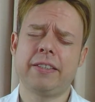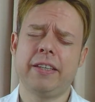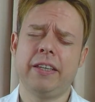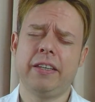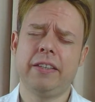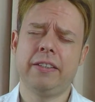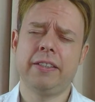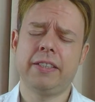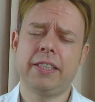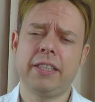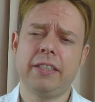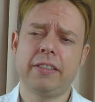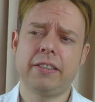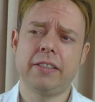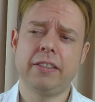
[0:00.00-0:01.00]
I
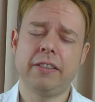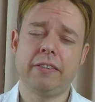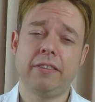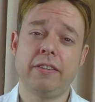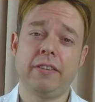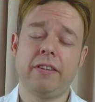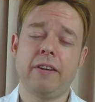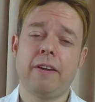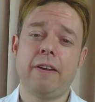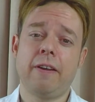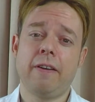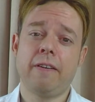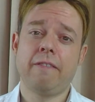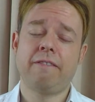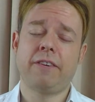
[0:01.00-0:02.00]
think it's a
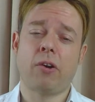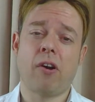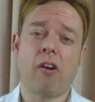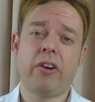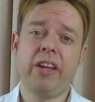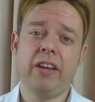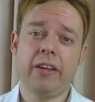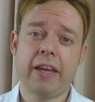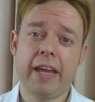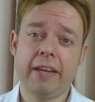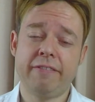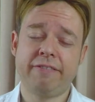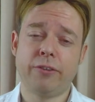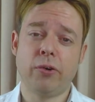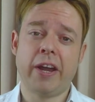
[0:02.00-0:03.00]
Ferrari
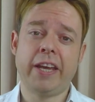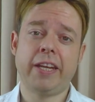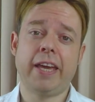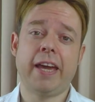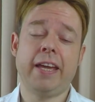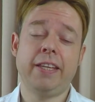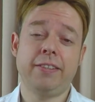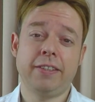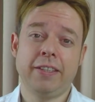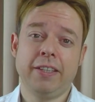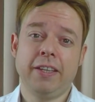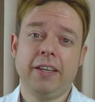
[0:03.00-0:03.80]
488,